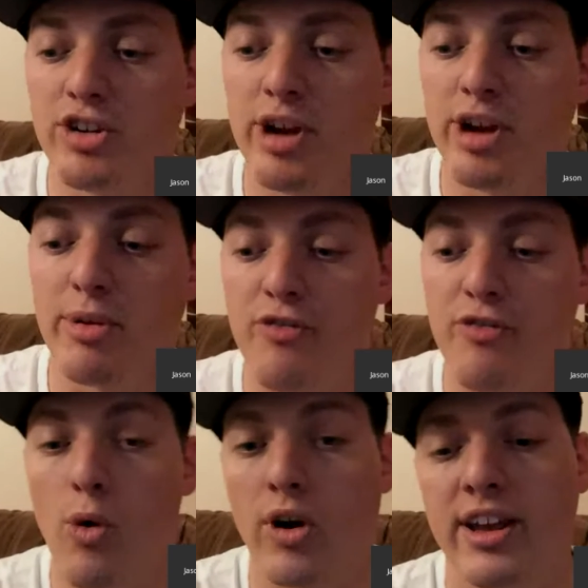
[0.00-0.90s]
So number
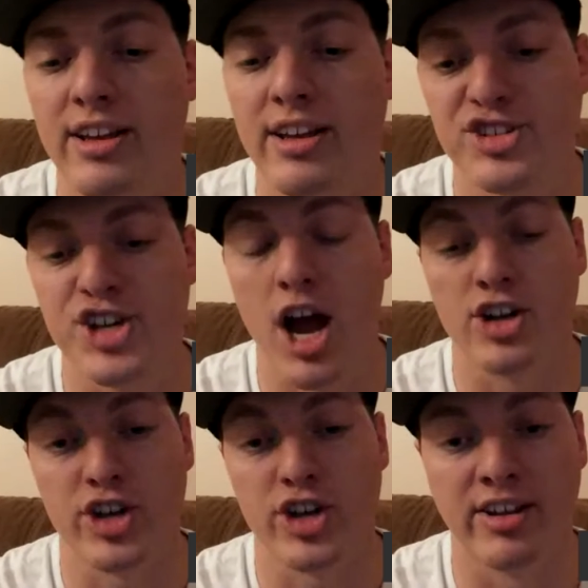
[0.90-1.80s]
4 is
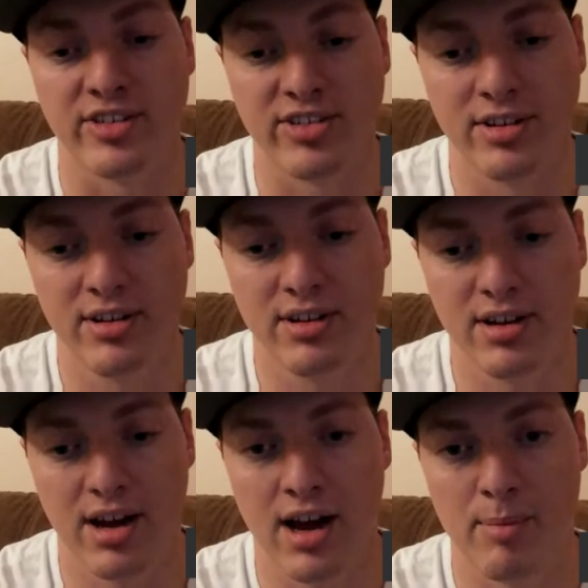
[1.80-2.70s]
Josh Innes
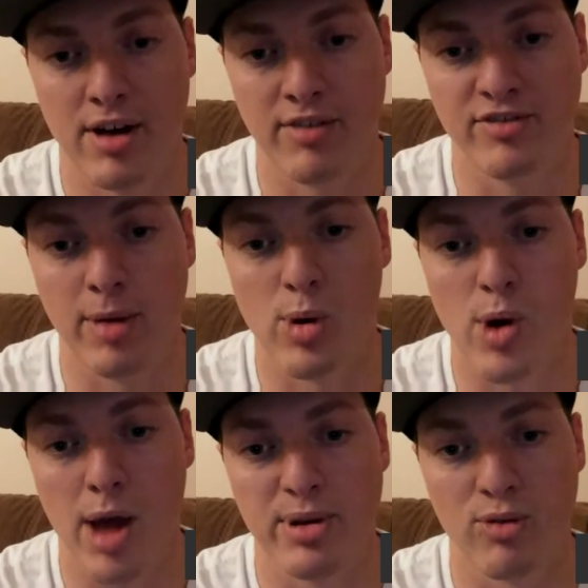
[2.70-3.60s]
of
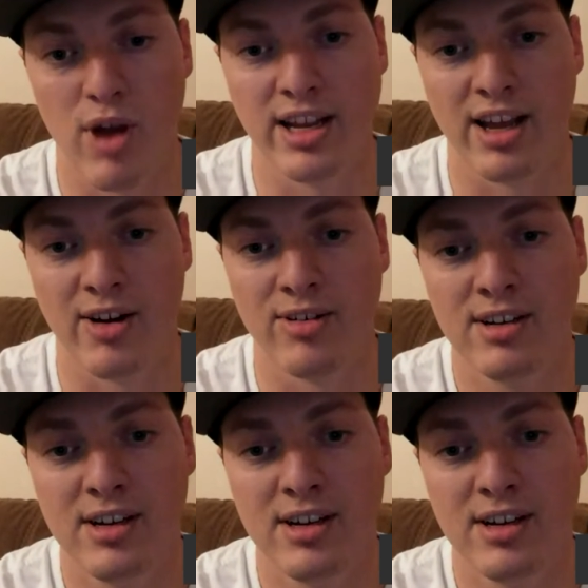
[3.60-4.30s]
WIP Radio.